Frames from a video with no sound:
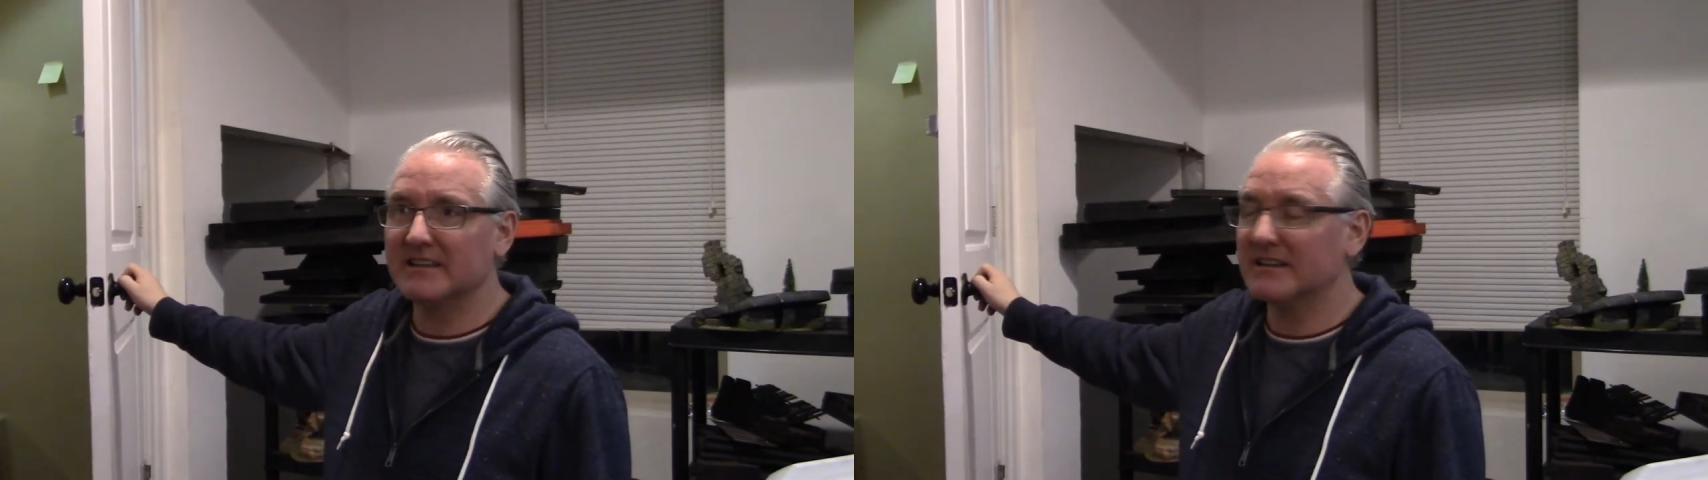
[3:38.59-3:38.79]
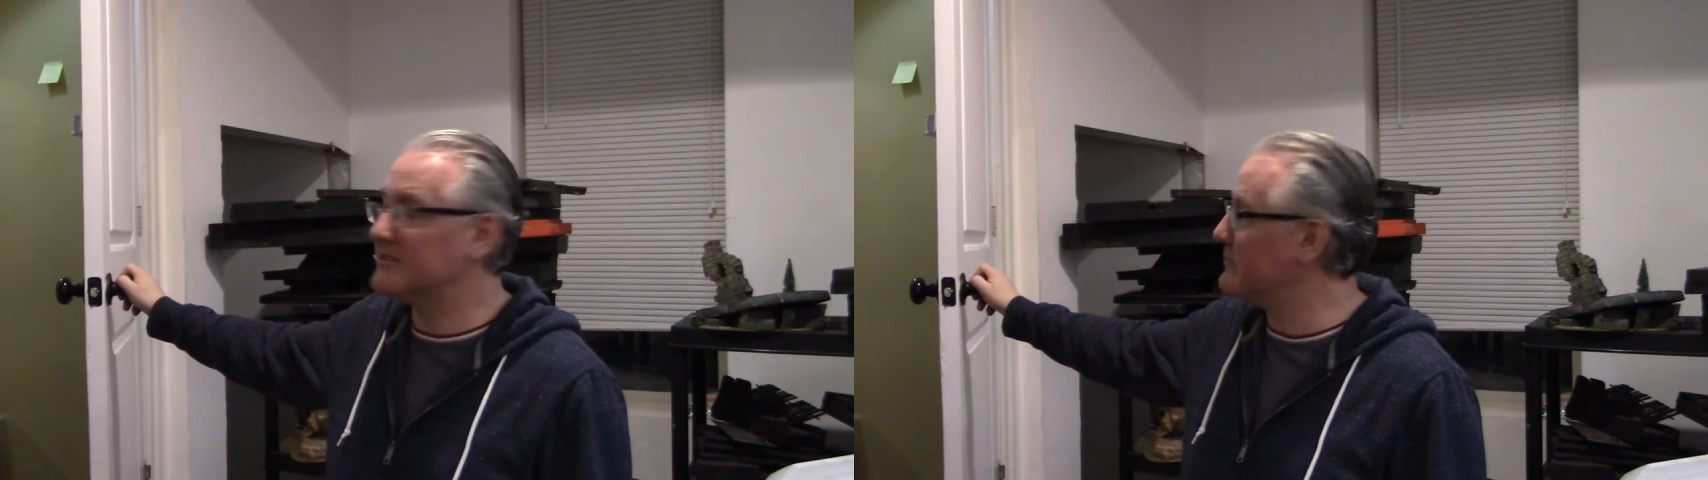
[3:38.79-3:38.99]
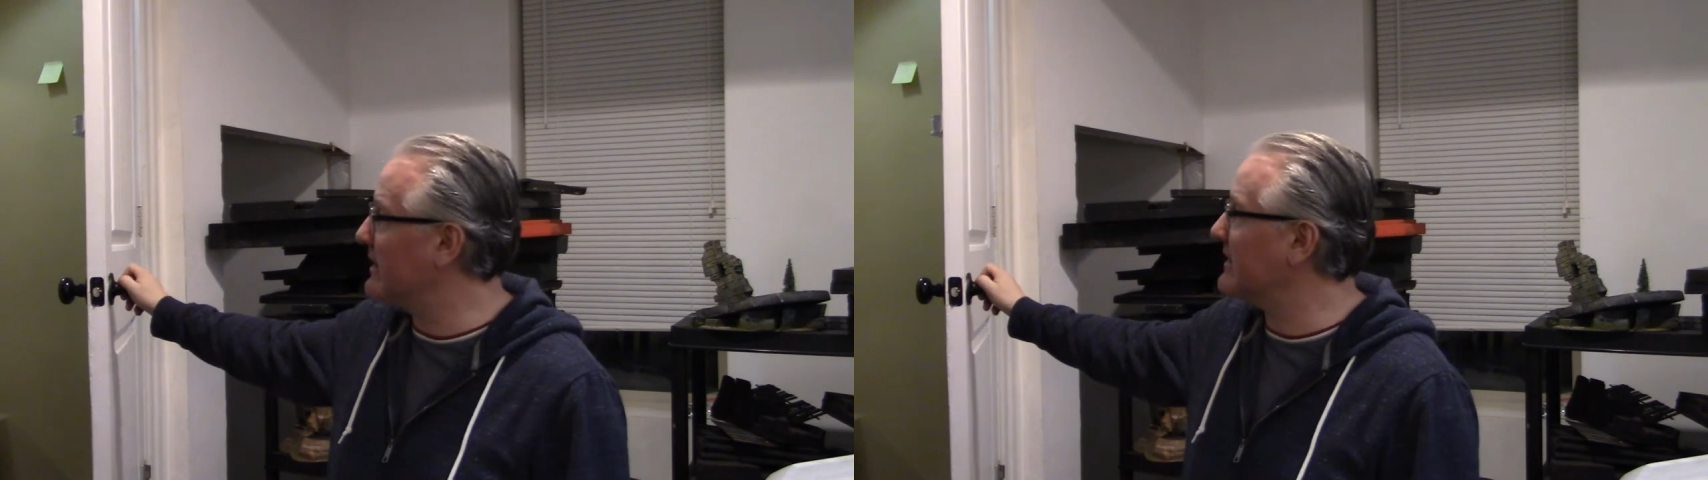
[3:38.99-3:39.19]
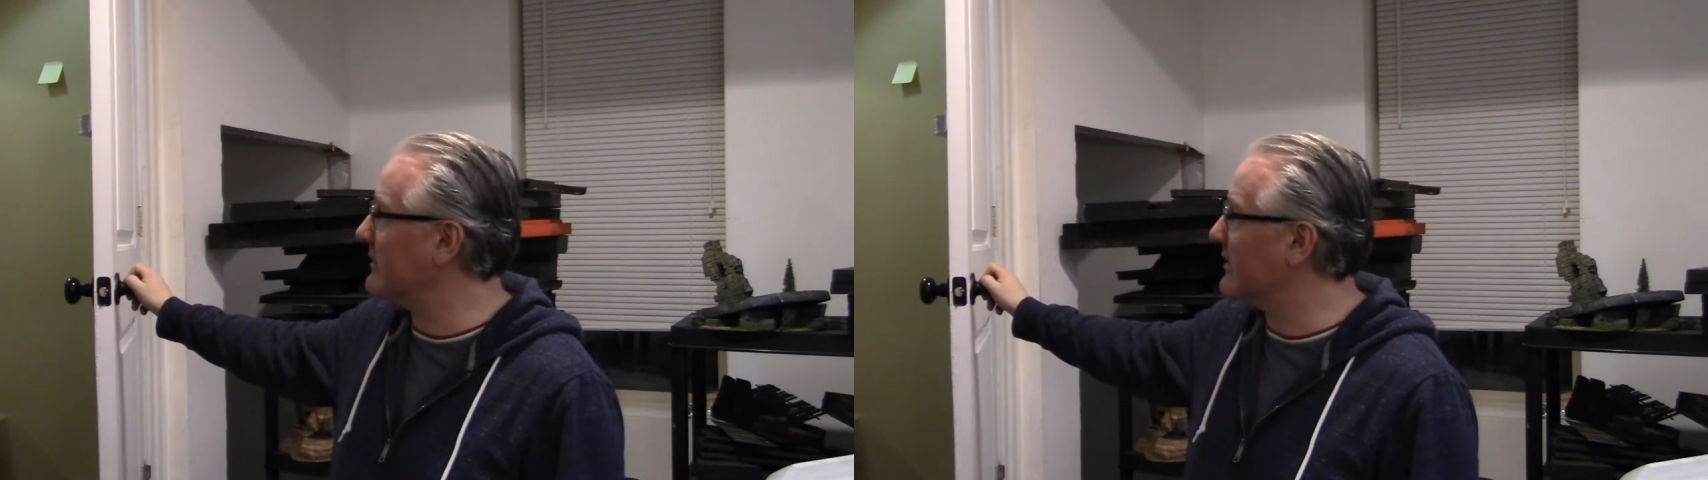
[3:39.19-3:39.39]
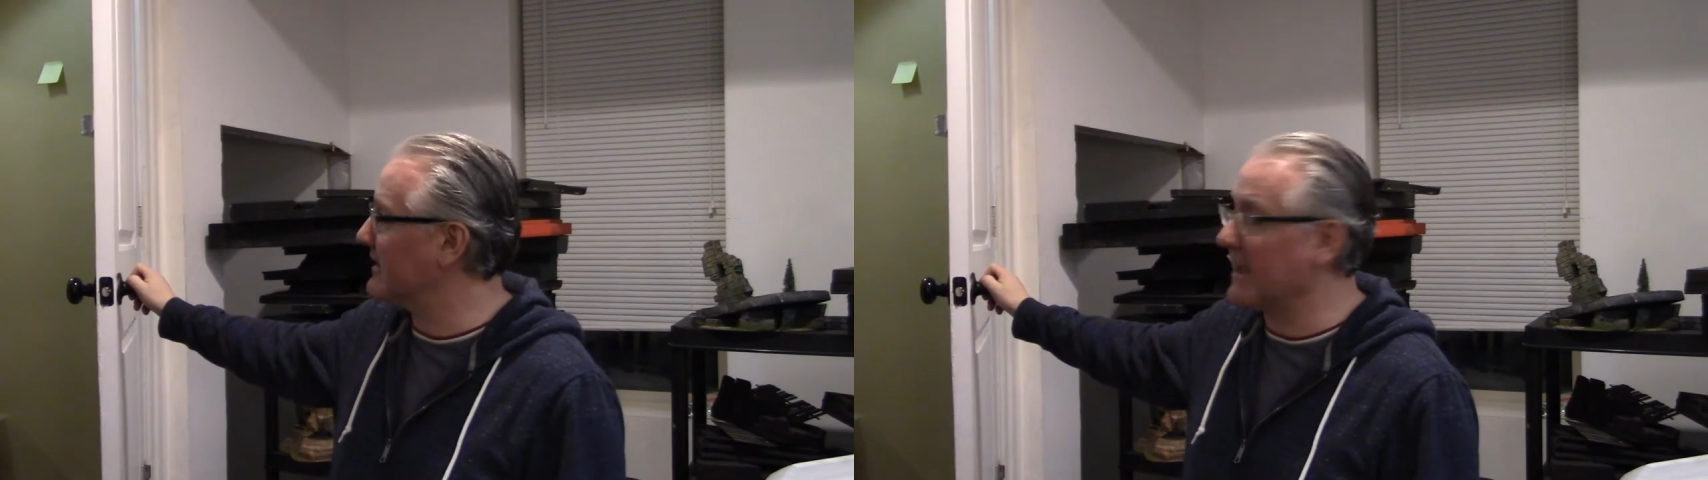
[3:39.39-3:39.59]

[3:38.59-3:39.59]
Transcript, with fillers: it's Monday, right?